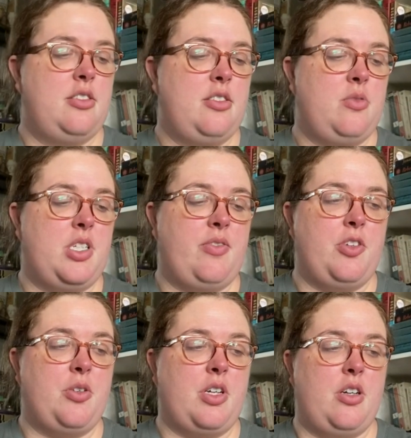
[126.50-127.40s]
whatever
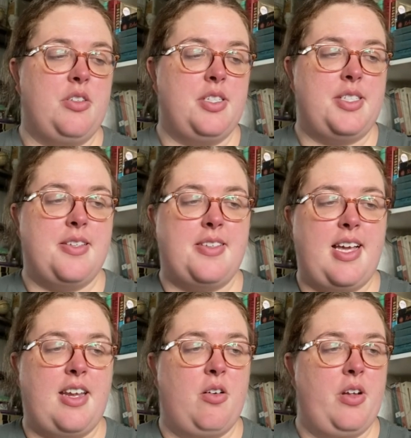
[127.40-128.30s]
you call this,
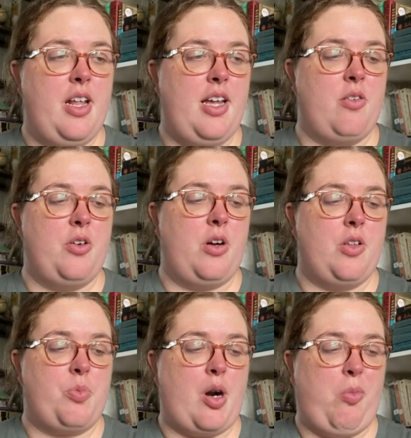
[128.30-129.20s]
design on it. I don't know all the
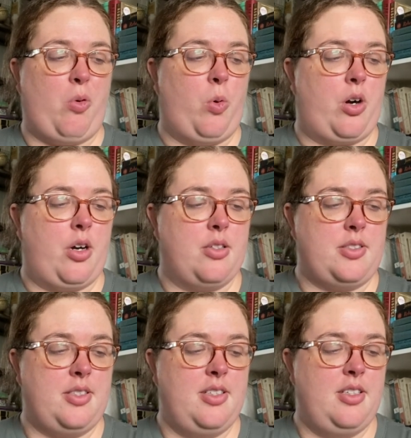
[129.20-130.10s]
proper words.